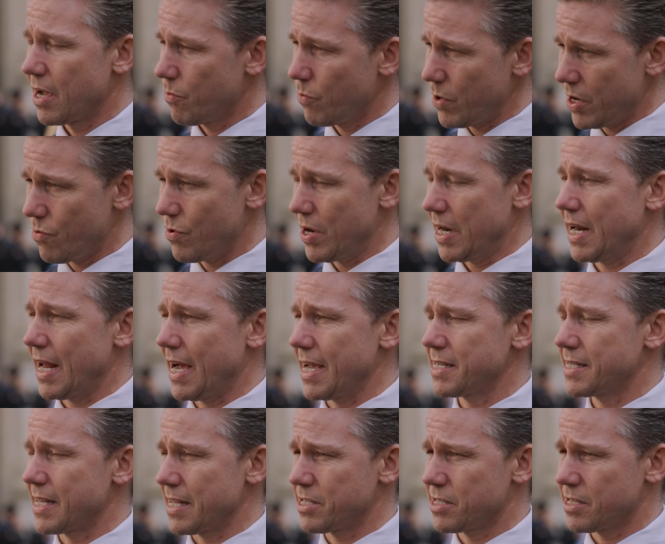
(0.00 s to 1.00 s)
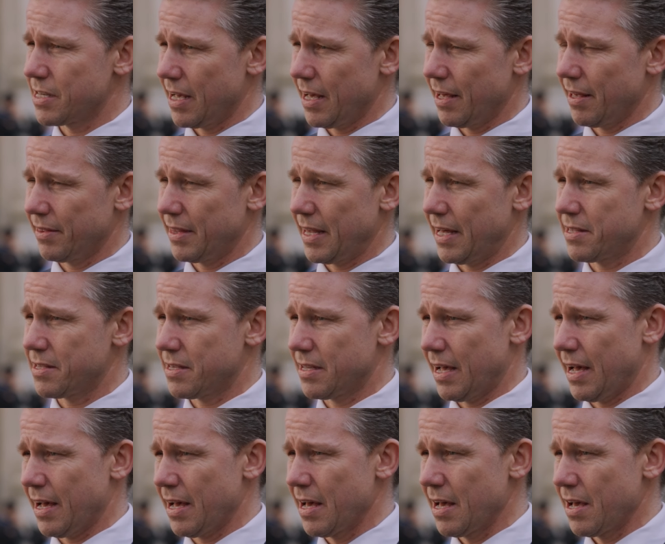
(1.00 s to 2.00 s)
We realize
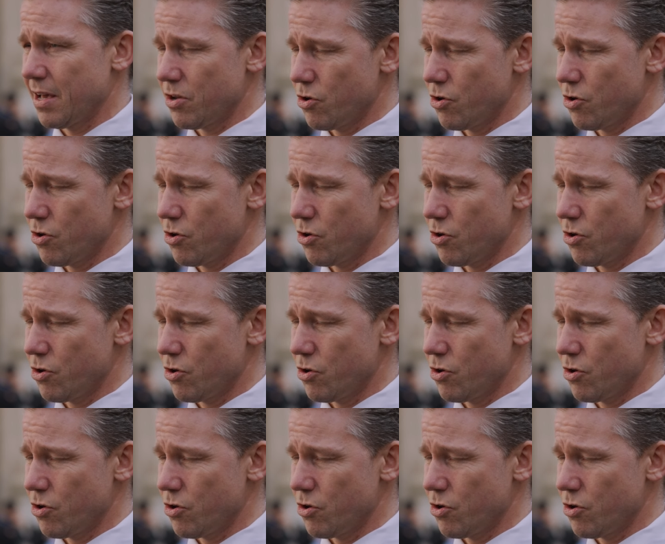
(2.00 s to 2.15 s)
that